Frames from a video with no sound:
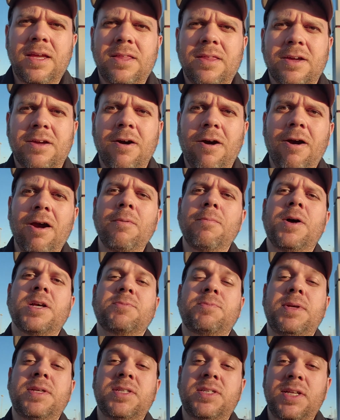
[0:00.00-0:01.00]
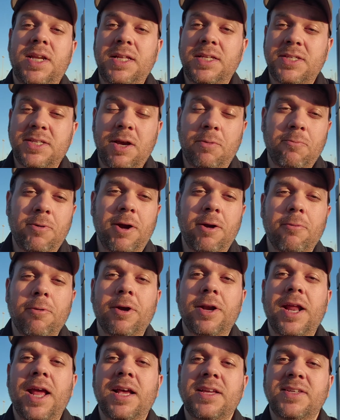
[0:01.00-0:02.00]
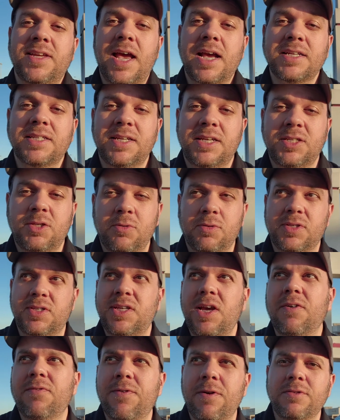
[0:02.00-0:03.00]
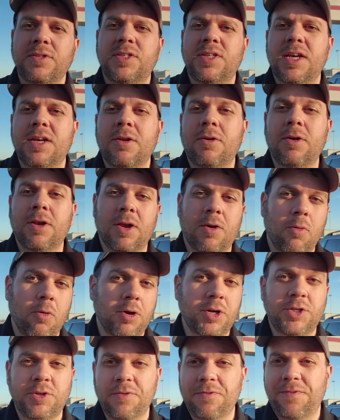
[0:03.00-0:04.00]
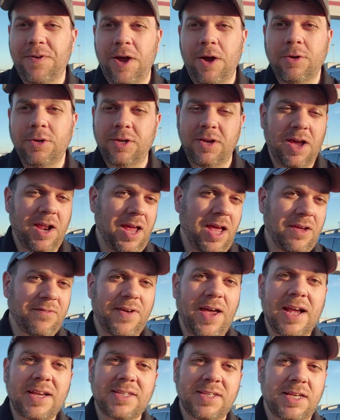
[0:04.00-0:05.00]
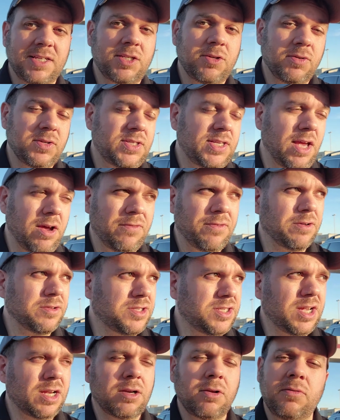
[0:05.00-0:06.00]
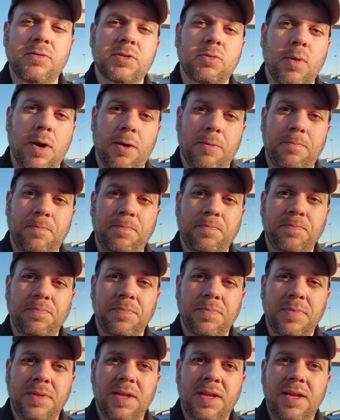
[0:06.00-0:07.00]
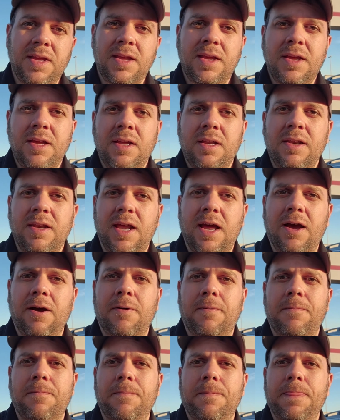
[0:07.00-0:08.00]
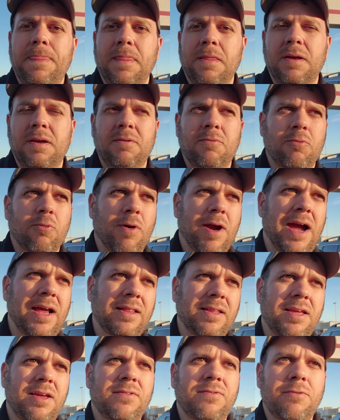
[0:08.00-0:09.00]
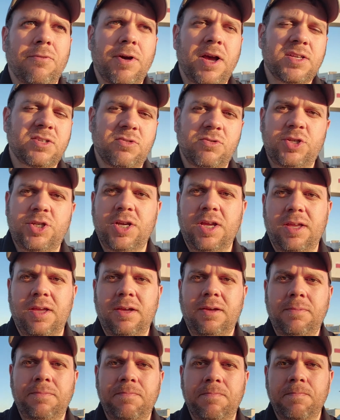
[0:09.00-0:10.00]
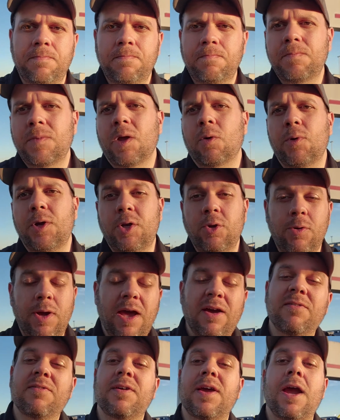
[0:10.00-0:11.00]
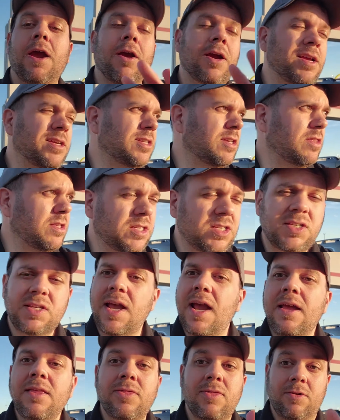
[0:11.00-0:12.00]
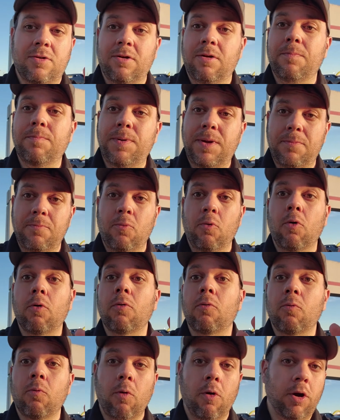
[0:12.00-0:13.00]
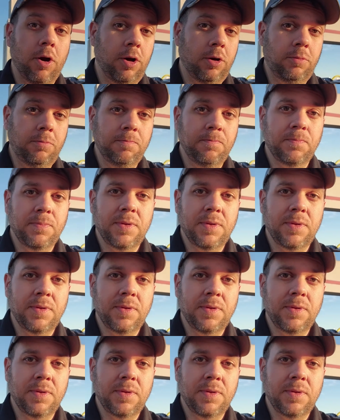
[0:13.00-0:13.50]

The car must be sitting somewhere where it has access to a cell phone signal, and of course your phone, you got to have access to a cell phone signal as well. Now, where I live in West Virginia, we do have areas of the state that are a bit more rural,